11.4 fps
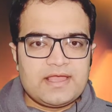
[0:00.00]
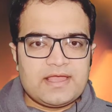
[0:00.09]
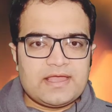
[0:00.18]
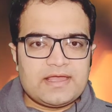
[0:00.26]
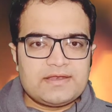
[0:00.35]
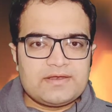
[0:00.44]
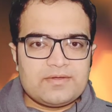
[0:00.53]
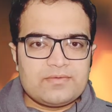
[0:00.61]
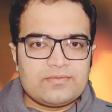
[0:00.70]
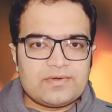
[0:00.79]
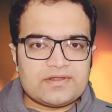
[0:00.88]
And
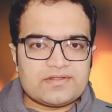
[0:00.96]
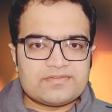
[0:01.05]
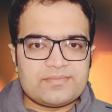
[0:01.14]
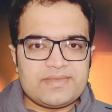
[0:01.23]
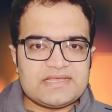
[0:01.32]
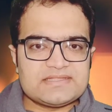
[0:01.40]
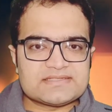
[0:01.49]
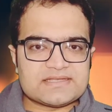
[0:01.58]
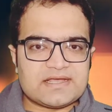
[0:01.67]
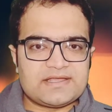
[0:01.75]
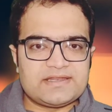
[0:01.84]
one of the main
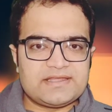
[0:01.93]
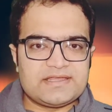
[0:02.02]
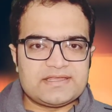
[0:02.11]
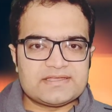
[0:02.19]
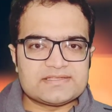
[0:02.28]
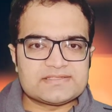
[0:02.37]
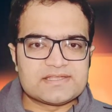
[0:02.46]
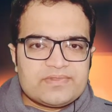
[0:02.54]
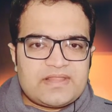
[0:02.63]
signs is